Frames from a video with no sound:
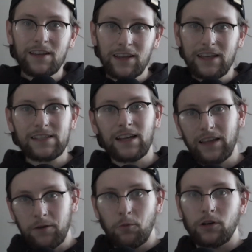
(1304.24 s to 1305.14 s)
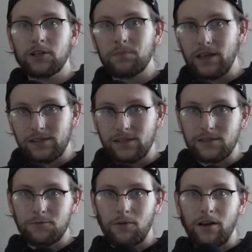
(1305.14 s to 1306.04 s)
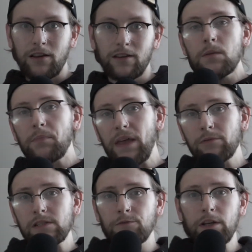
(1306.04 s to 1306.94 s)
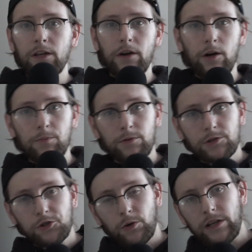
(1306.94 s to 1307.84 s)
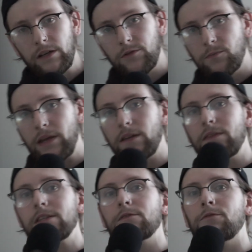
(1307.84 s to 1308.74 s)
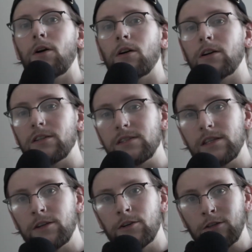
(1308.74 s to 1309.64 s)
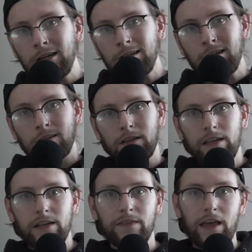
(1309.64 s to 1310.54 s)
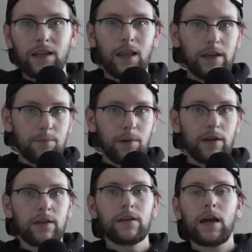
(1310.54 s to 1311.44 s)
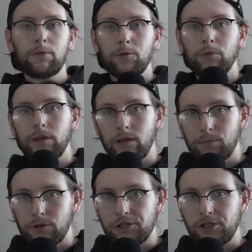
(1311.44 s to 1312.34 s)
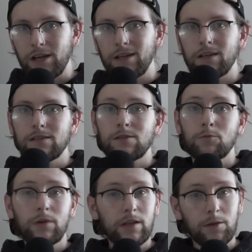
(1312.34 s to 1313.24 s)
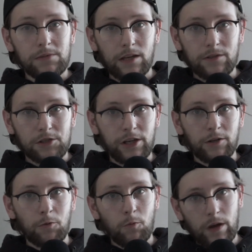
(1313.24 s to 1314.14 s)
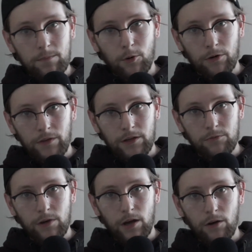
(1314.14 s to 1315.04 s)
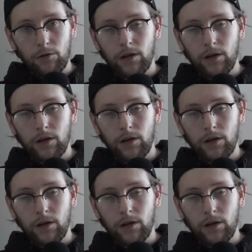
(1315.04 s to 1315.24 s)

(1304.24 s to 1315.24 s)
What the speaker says: It's kind of like workspaces, right? But that was the video. I hope you enjoyed it. If you made it this far, consider hitting that like button. I would really appreciate it because it really helps out the channel way more than you know.